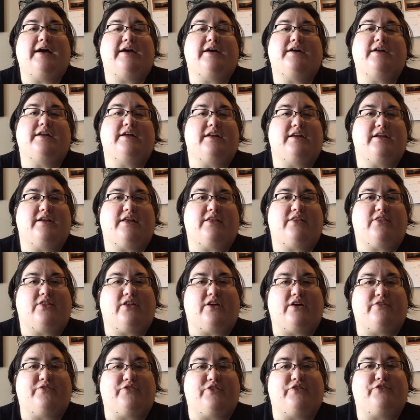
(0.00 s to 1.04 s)
on anything
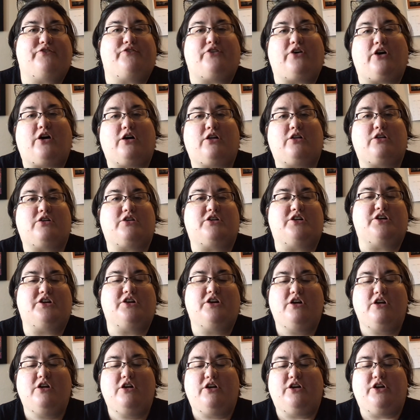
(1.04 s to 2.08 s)
of the fall or,
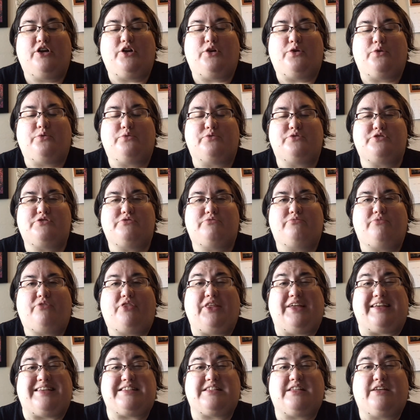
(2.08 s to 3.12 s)
you know,
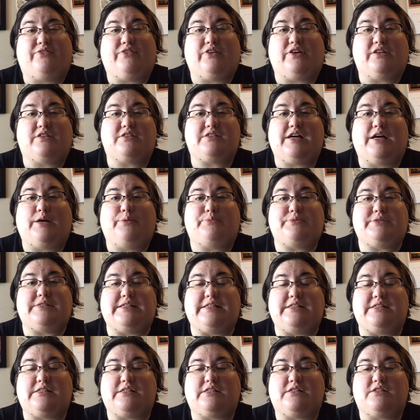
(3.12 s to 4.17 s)
Thanksgiving type
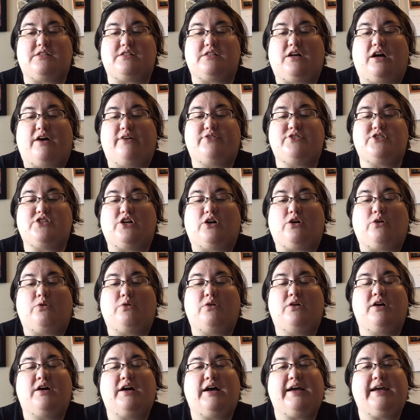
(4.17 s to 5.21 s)
season stuff. So
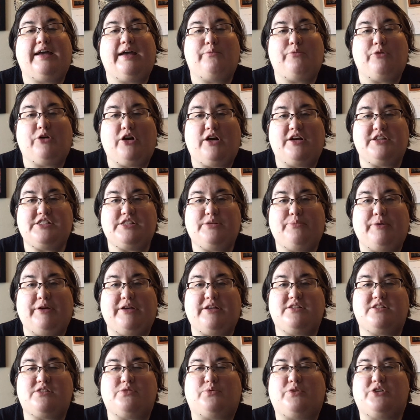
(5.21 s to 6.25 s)
I came across a
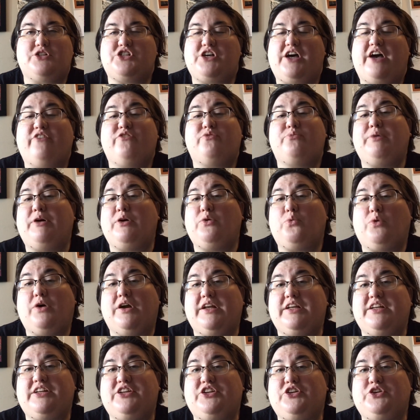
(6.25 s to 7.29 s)
piece which I've been
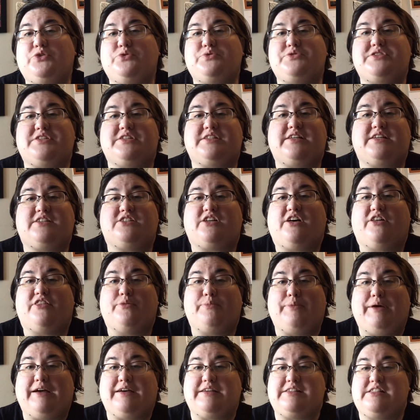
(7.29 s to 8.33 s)
wanting to do since I saw the
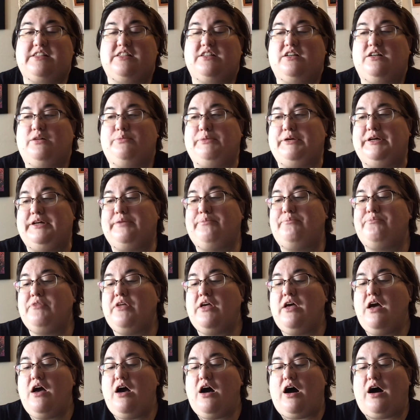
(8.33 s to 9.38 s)
magazine come in,
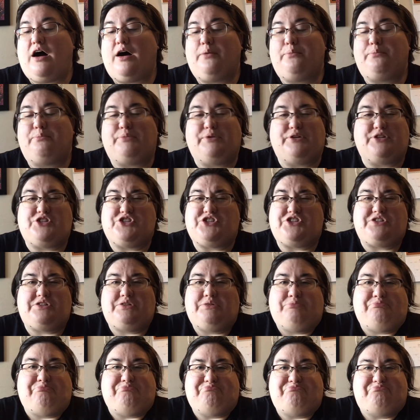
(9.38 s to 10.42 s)
but just
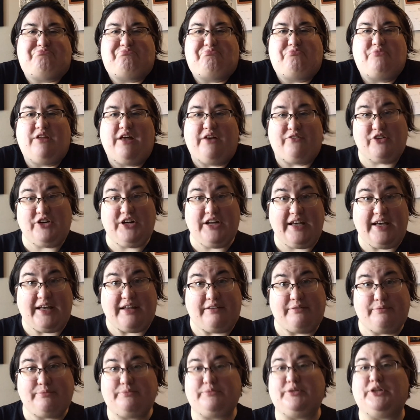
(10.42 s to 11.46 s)
never
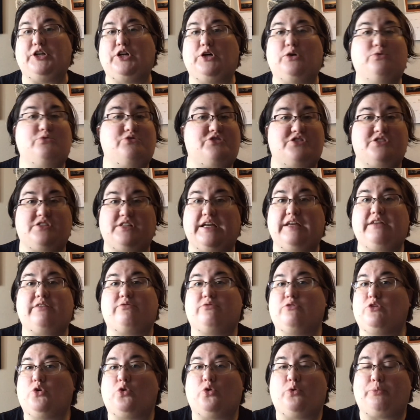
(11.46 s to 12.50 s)
did, you know, just like
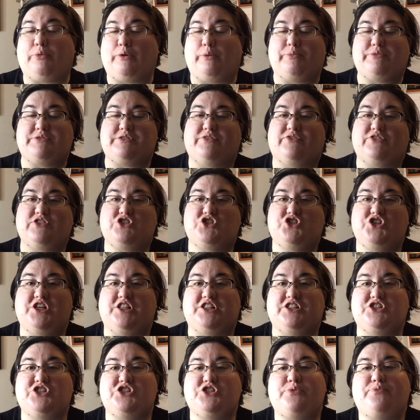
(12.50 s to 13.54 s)
the whole purpose of this
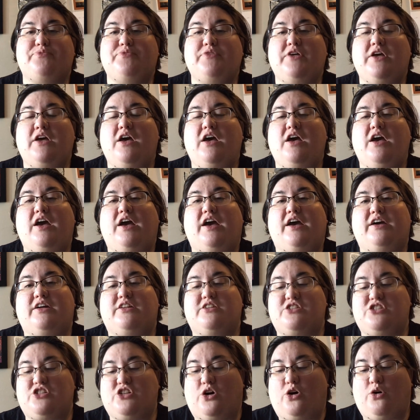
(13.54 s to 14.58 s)
challenge. And
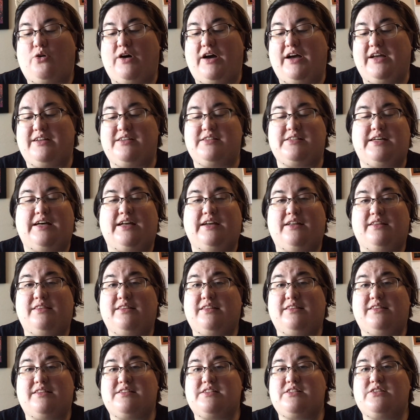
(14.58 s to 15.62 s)
so I decided
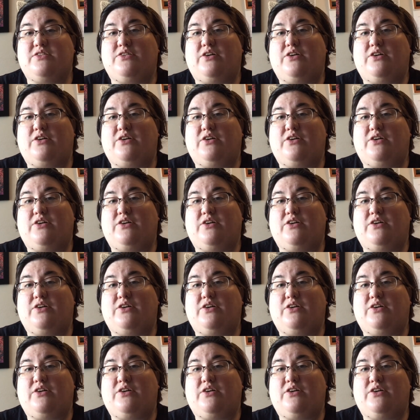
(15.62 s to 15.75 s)
that this